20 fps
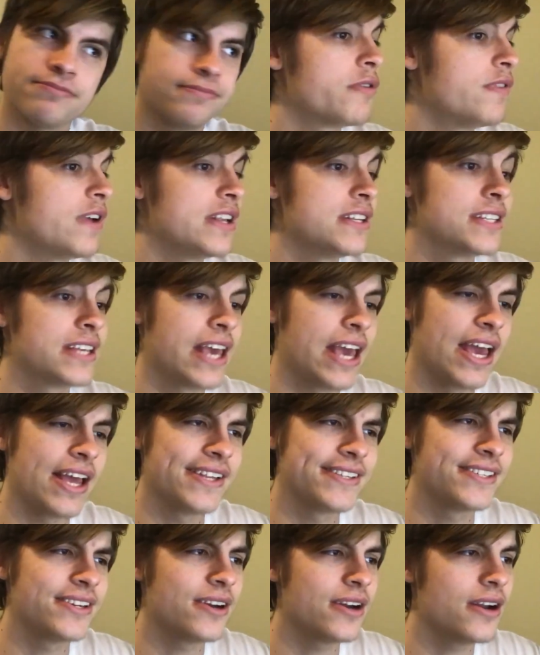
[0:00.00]
Prevents
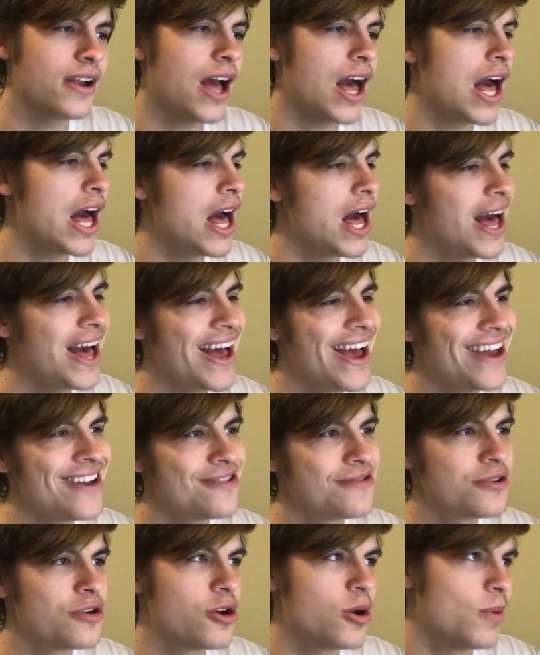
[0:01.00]
cancer. I
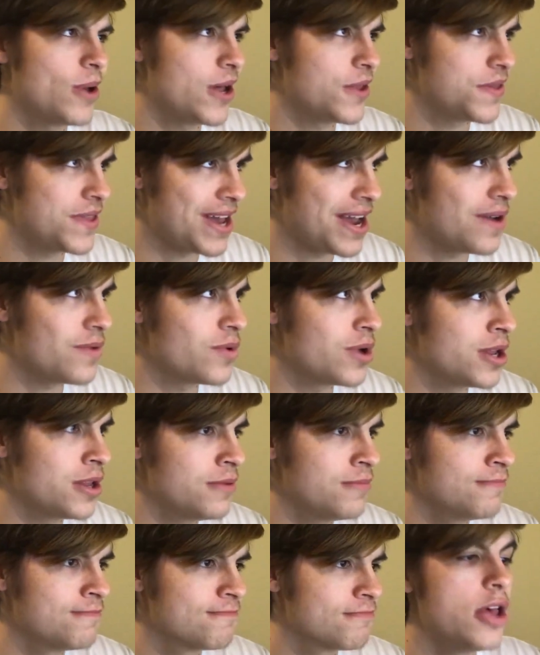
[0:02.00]
don't know about that
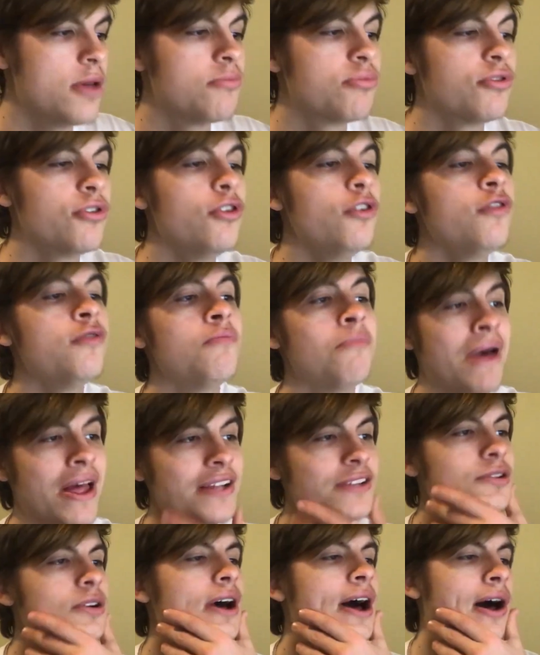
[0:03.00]
one. Improve
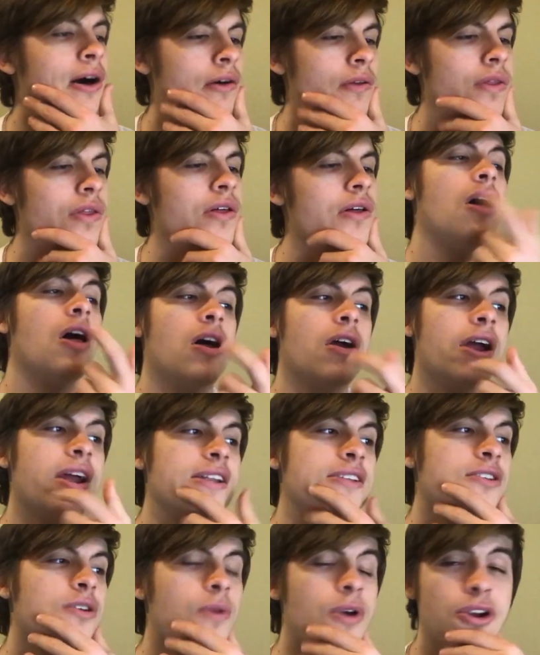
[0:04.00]
mental health. All
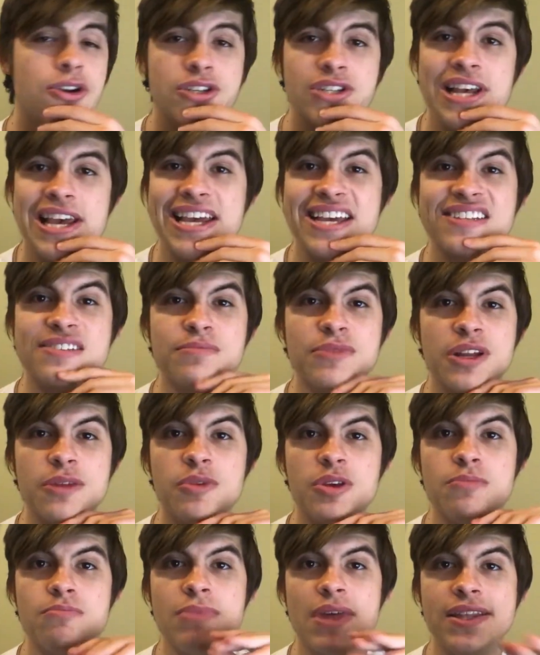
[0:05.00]
right, so what you're saying is I'm
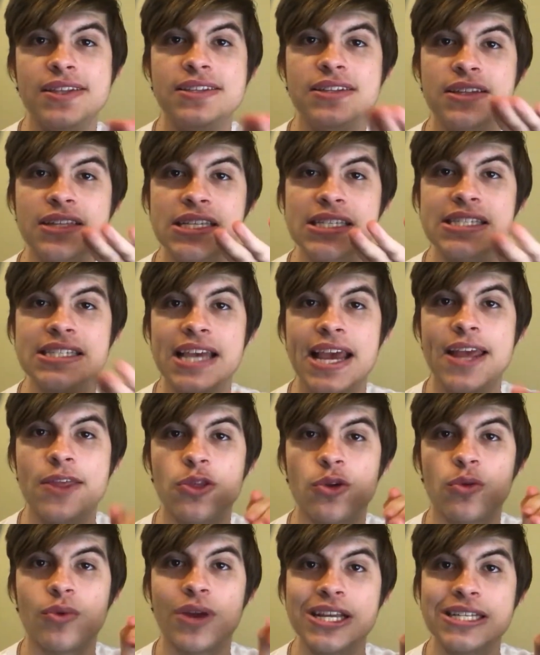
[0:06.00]
gonna be mentally
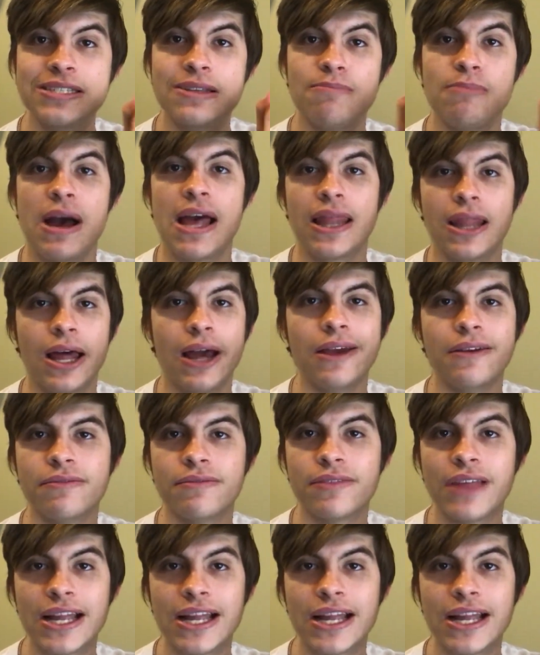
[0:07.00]
sane the rest of my life.